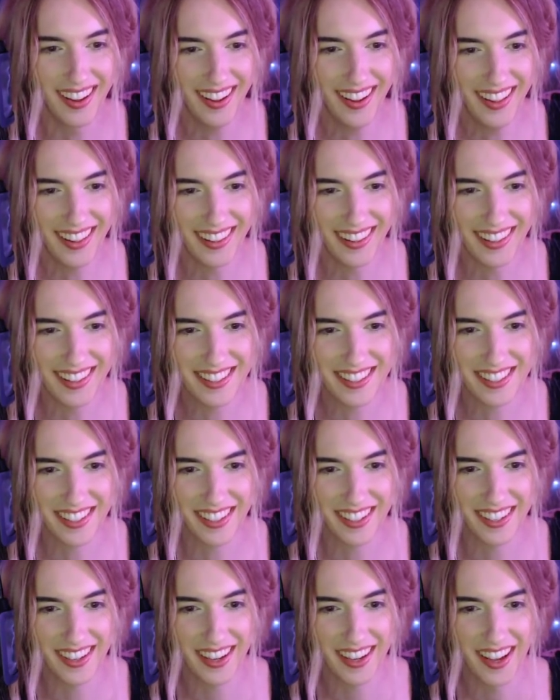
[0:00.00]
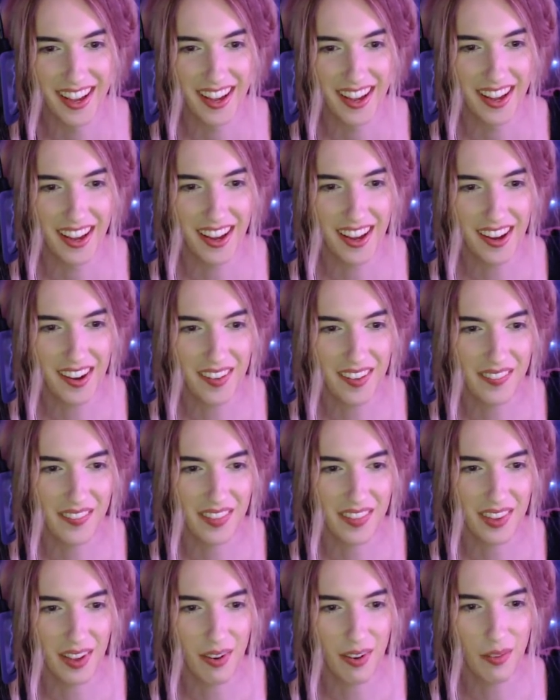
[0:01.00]
Let's see. What
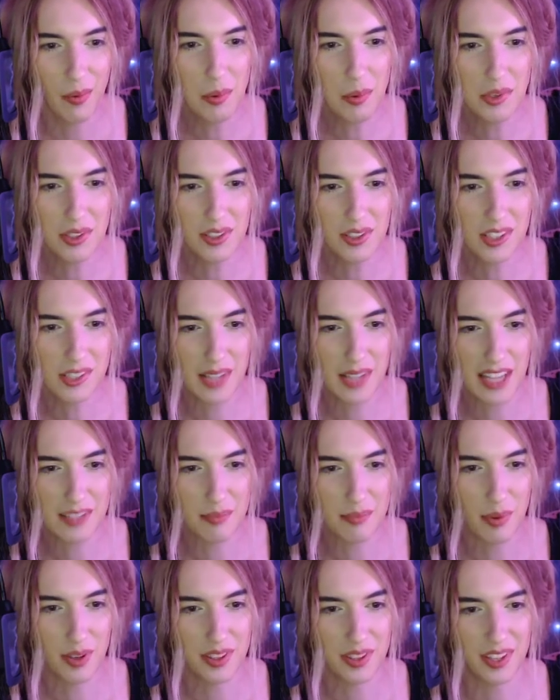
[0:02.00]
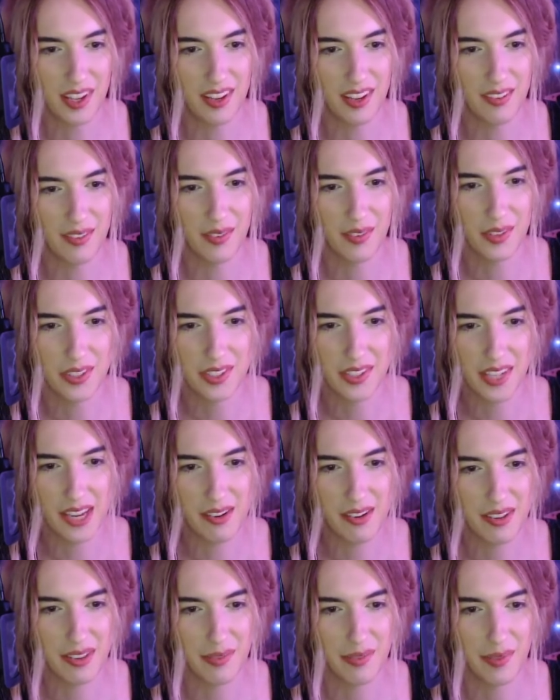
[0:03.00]
was the last book that will stay
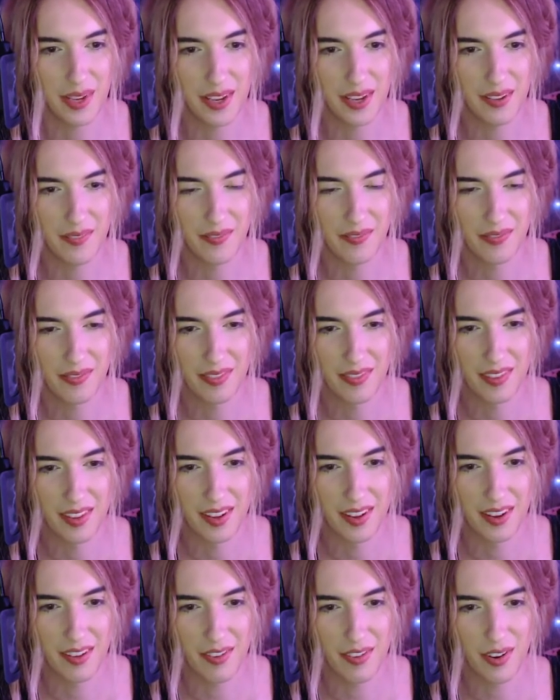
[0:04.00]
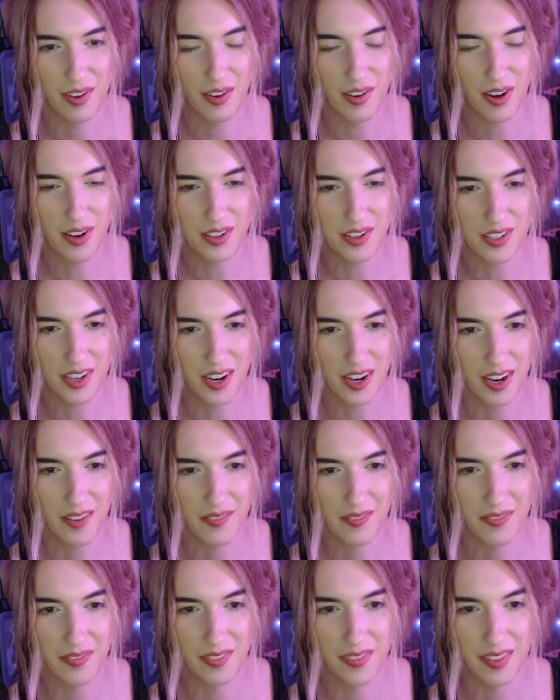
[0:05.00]
with me for a long
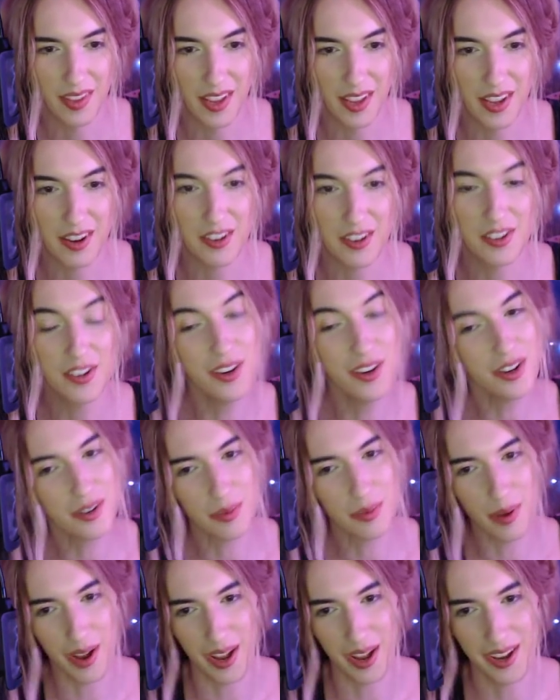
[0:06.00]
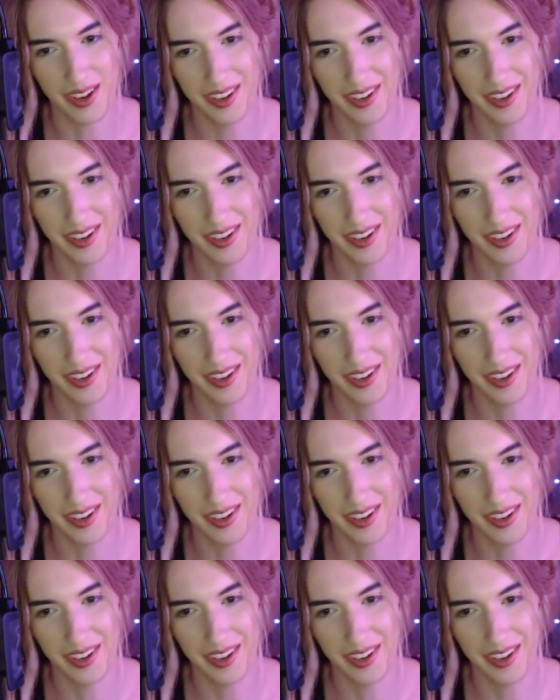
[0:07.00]
time in a good way?